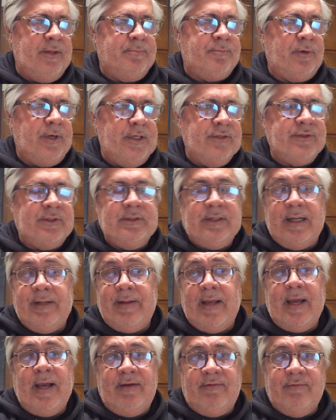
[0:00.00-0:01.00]
the president,
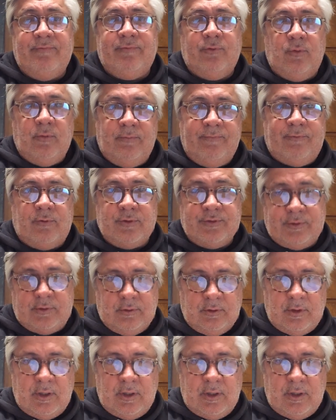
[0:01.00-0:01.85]
and they have the full force of the